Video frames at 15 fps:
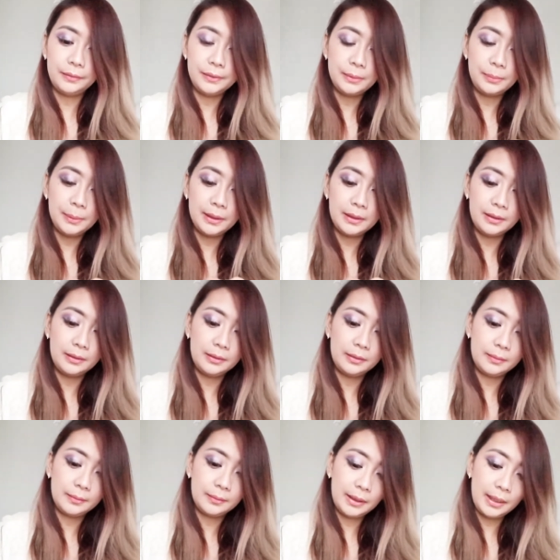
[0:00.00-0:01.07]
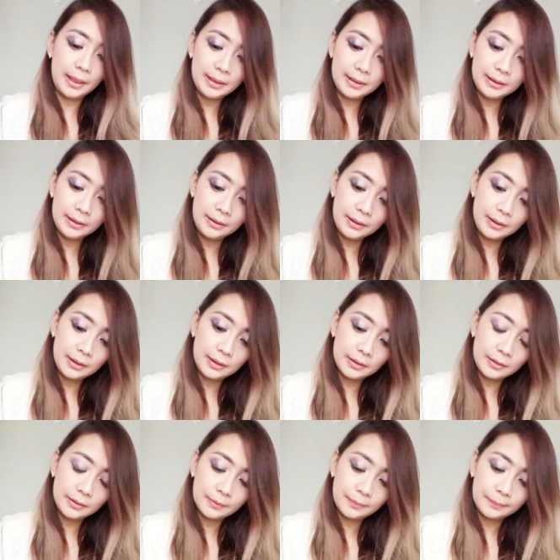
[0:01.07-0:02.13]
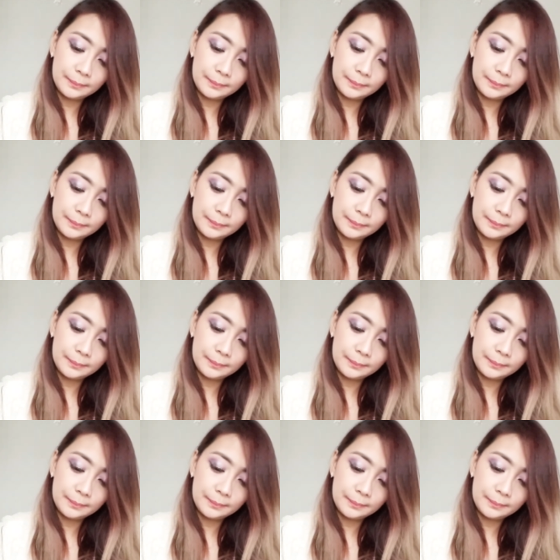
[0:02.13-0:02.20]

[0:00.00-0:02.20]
of Sweden case in here.